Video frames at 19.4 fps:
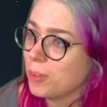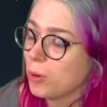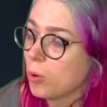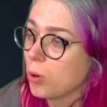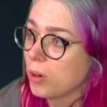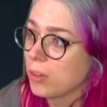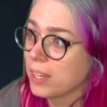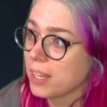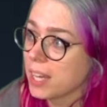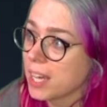
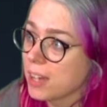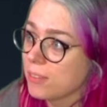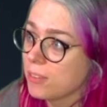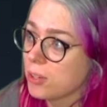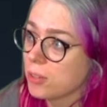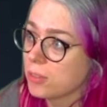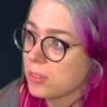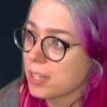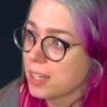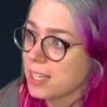Or they have
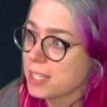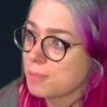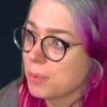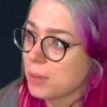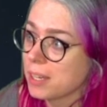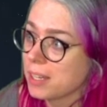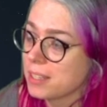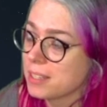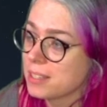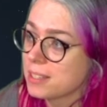no taste
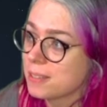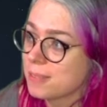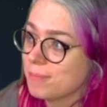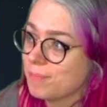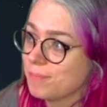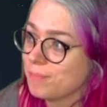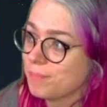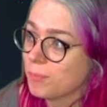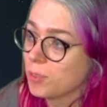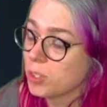buds,
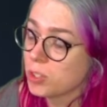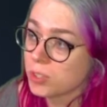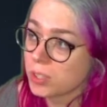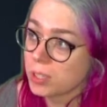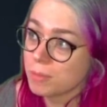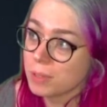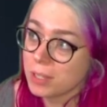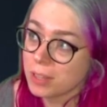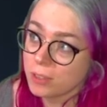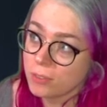which
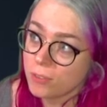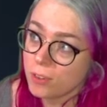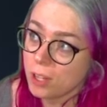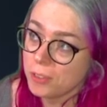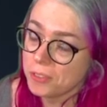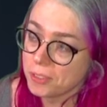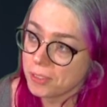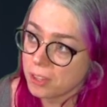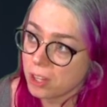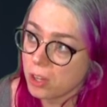could be the
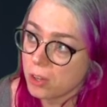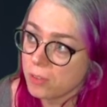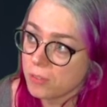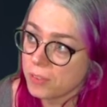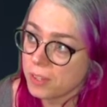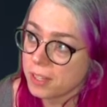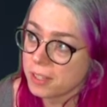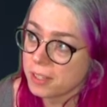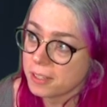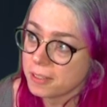fault of
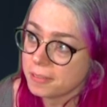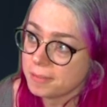COVID.